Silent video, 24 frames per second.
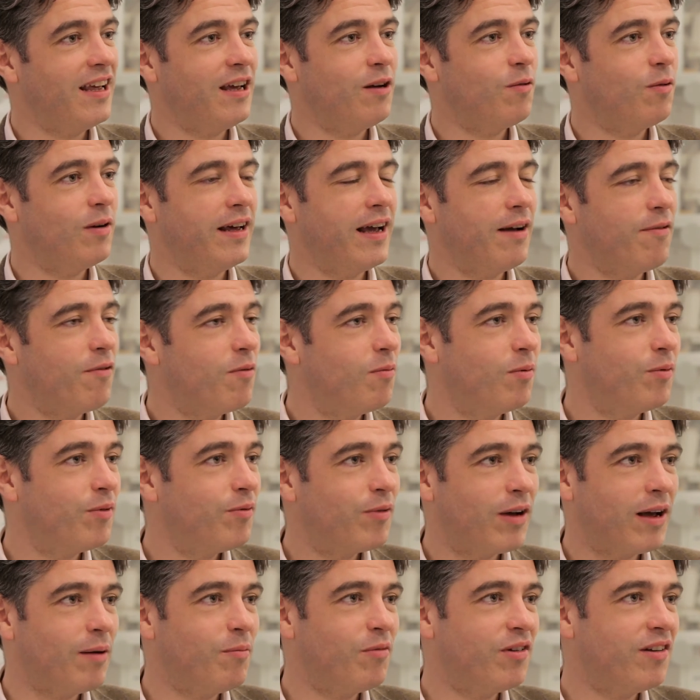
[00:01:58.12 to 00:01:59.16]
equally, everyone
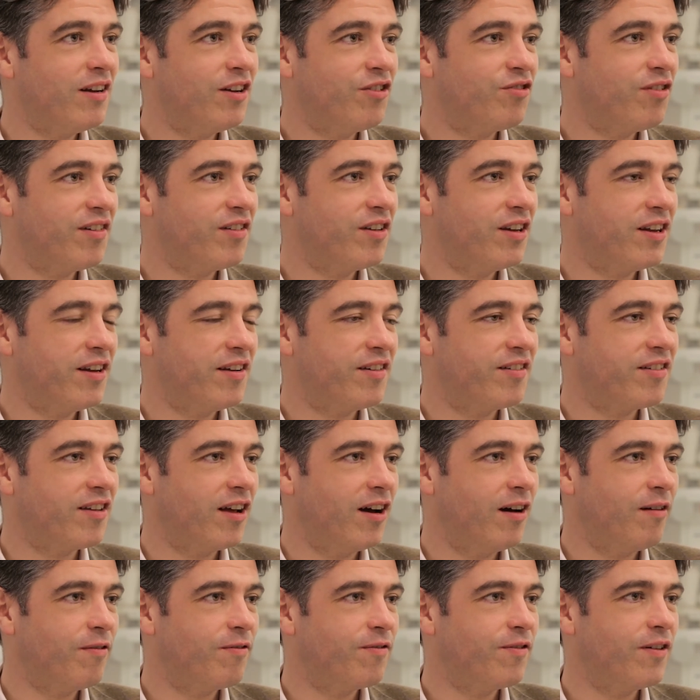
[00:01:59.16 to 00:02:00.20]
again was interested in
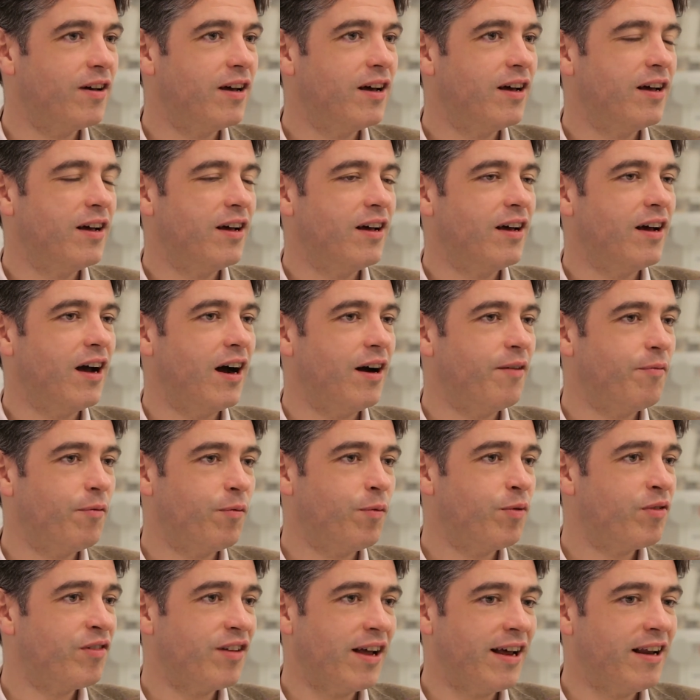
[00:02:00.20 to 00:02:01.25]
stuff. I
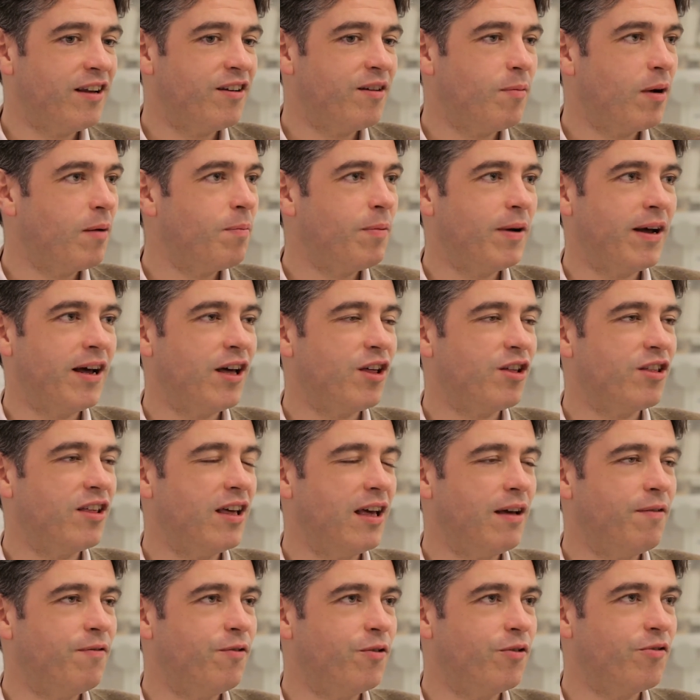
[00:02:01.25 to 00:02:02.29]
stayed and did my
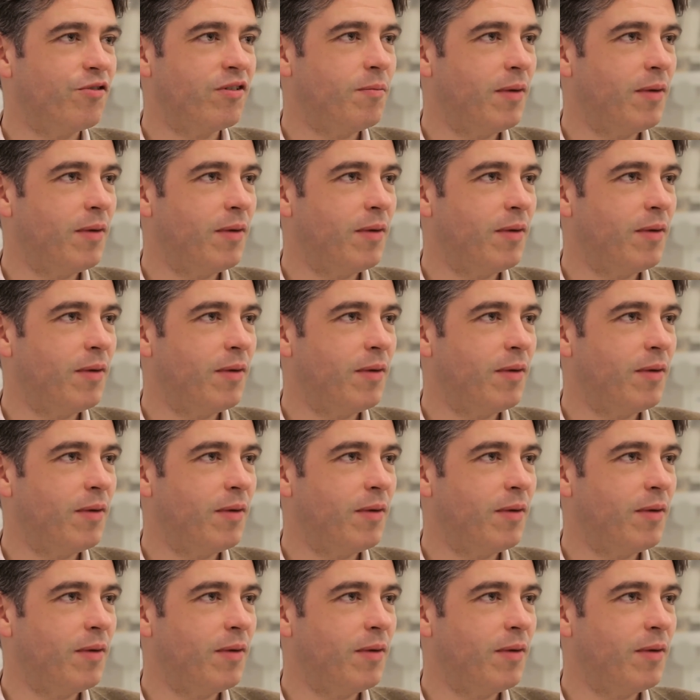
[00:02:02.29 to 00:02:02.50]
PhD, thought it was